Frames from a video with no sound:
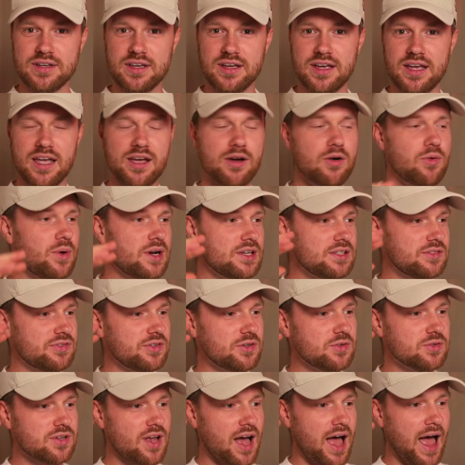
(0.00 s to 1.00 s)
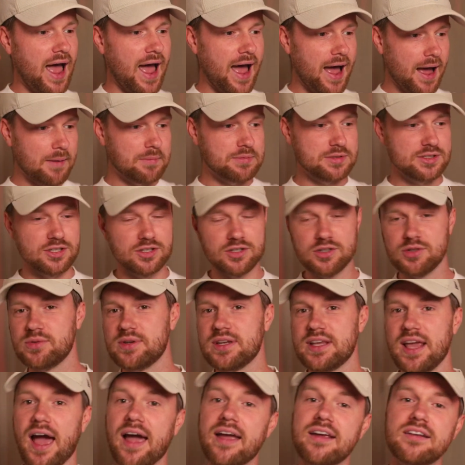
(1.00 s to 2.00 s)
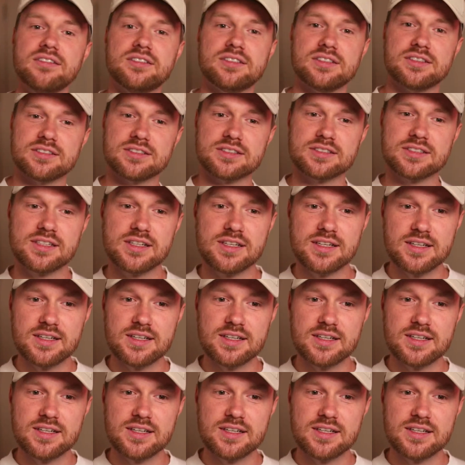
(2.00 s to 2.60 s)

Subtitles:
It always feels like absolutely ages.